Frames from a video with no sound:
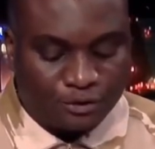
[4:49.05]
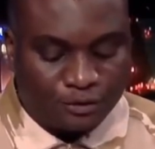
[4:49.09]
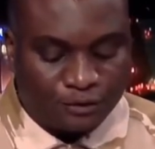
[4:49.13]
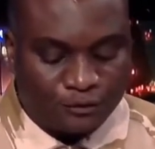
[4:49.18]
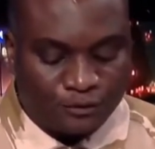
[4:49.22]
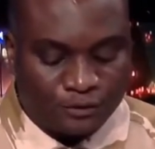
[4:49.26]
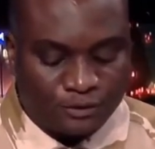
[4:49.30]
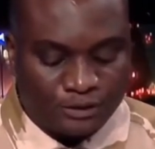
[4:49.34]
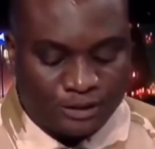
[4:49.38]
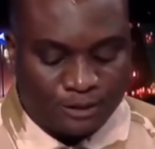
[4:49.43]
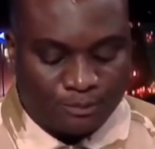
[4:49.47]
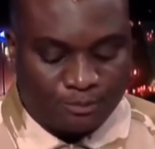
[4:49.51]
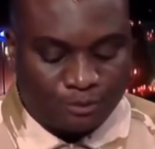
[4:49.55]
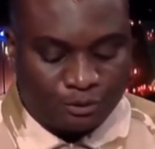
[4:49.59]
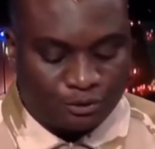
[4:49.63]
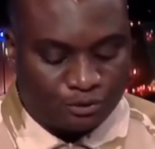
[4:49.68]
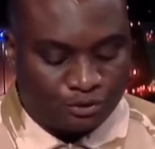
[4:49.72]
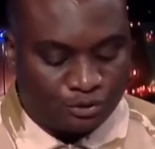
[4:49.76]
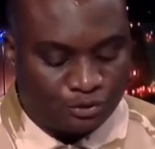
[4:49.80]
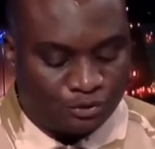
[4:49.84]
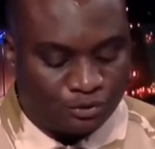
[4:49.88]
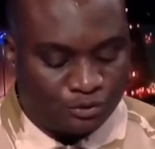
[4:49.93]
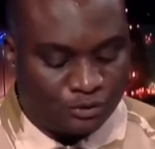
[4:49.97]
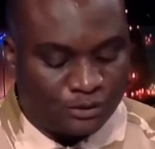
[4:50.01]
where the
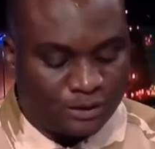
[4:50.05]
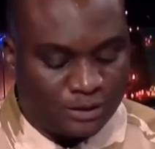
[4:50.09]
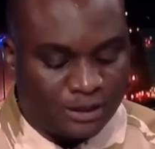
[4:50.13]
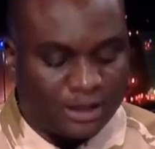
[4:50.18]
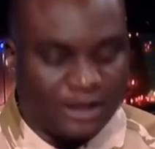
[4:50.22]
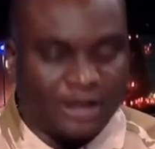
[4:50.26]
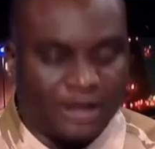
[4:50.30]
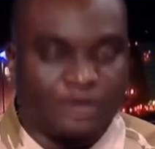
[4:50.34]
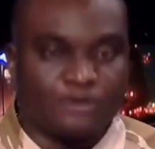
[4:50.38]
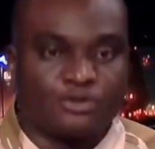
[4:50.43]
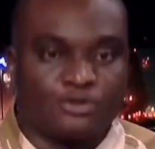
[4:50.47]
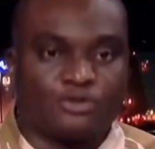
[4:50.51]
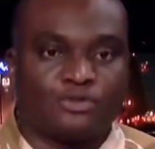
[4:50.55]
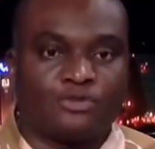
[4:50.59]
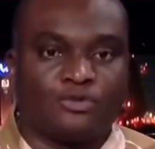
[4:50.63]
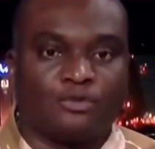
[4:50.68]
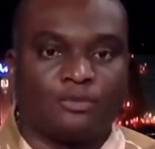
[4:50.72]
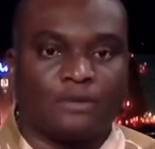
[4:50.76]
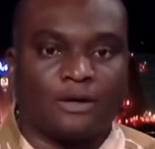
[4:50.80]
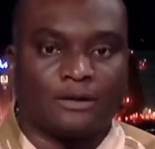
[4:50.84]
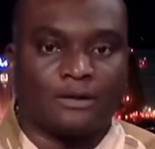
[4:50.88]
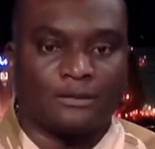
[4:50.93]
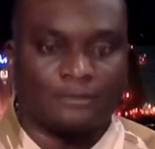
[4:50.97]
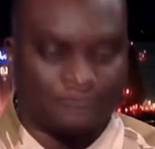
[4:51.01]
operation is now being
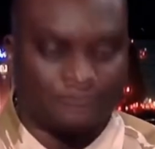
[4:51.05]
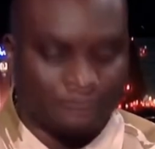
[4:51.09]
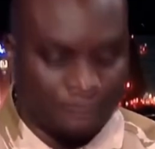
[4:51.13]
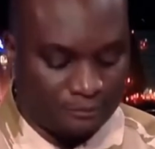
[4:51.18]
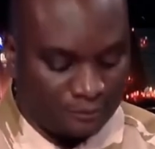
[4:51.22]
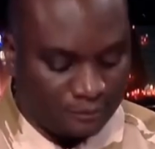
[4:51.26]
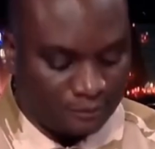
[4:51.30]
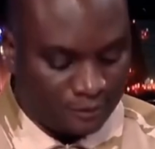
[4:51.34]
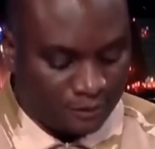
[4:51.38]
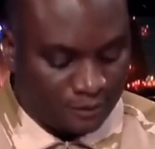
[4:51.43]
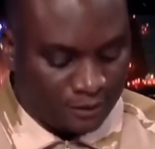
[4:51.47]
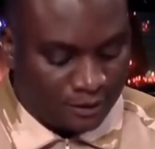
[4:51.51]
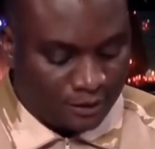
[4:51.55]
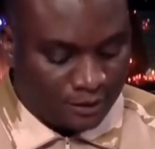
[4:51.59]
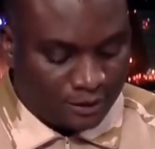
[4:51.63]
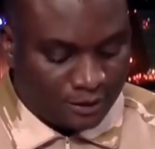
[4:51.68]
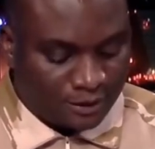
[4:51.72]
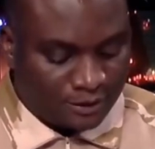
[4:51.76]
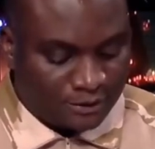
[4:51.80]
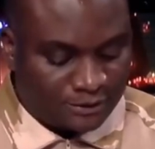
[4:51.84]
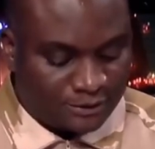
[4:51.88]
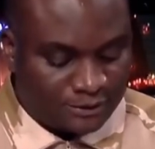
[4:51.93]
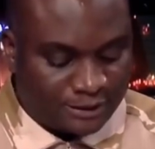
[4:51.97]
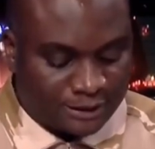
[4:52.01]
coordinated from
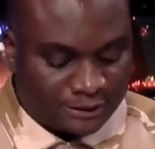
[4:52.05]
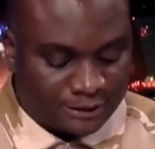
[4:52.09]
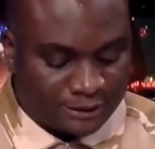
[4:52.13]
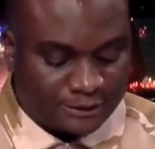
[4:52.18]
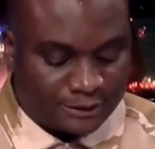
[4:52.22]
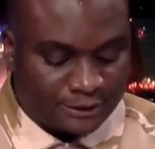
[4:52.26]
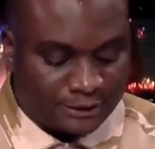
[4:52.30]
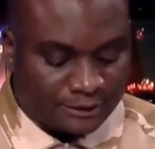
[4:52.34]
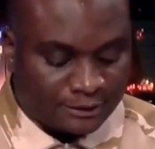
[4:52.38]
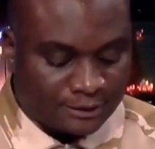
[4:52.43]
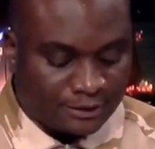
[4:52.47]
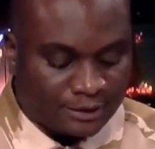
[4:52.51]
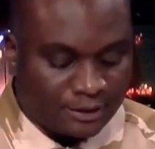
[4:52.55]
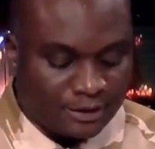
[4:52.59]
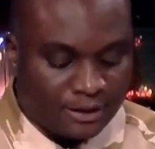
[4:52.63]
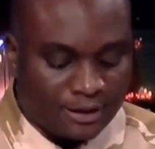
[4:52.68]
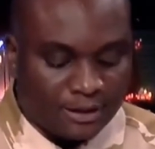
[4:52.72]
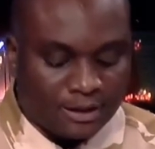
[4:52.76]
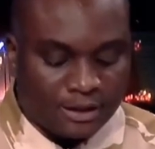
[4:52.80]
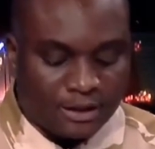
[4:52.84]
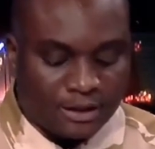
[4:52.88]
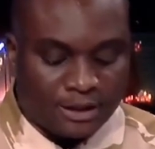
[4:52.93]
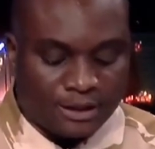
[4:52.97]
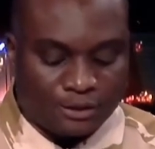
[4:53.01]
Abidjan. The
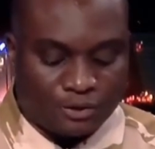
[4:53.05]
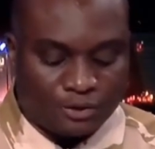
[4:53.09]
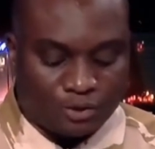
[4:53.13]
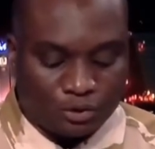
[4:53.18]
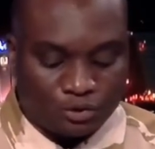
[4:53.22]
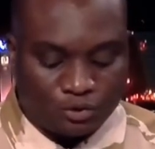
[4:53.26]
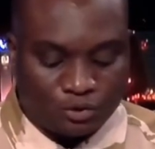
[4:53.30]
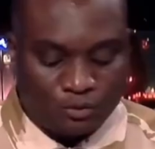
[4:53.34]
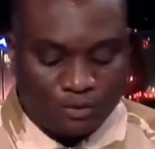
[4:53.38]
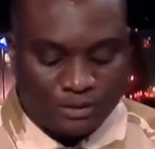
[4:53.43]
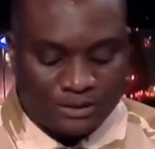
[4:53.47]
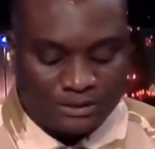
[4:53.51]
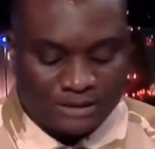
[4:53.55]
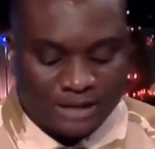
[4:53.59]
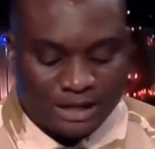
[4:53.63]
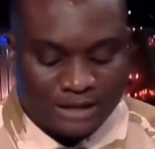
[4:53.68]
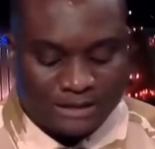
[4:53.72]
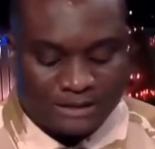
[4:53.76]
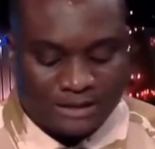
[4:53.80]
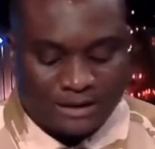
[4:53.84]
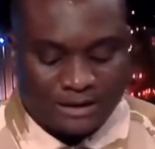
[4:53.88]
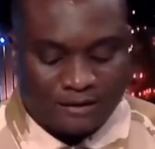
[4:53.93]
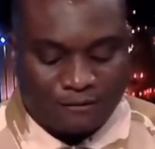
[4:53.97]
threat is not over.